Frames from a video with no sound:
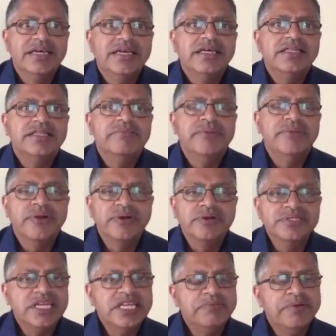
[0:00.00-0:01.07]
The
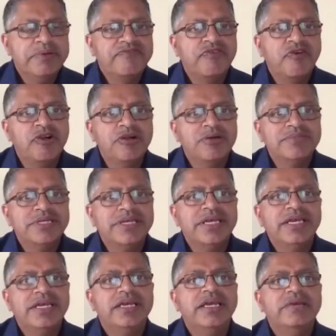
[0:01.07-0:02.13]
miracles that he performed,
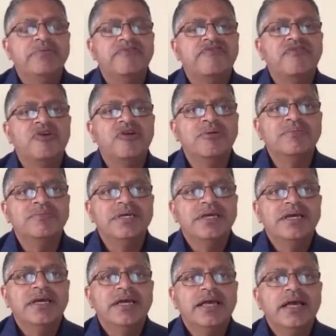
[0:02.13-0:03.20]
he, he performed
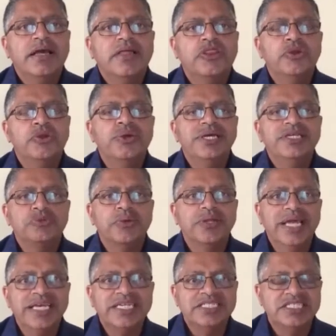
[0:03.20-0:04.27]
through his
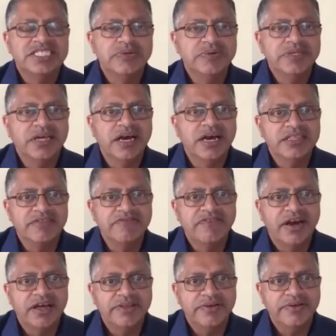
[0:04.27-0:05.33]
relationship with God the
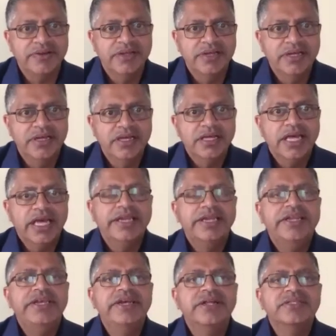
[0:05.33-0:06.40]
Father, and
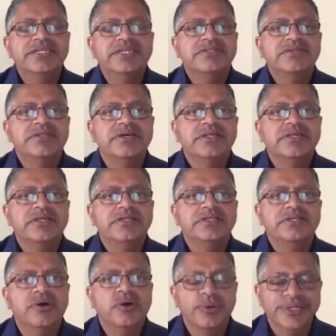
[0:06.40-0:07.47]
yielding to the
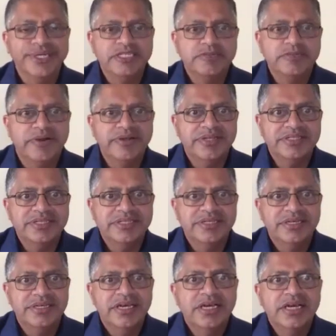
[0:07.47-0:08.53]
to the Holy Spirit
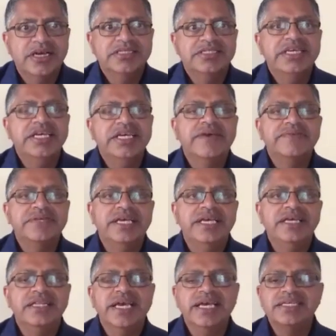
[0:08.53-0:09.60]
because he give
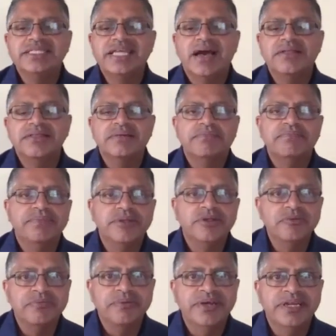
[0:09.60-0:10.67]
he lays down the
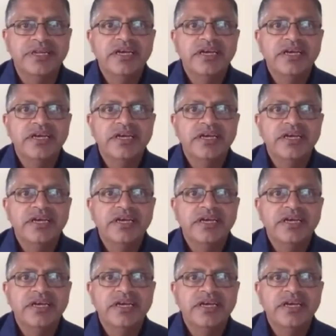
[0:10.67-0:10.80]
blueprint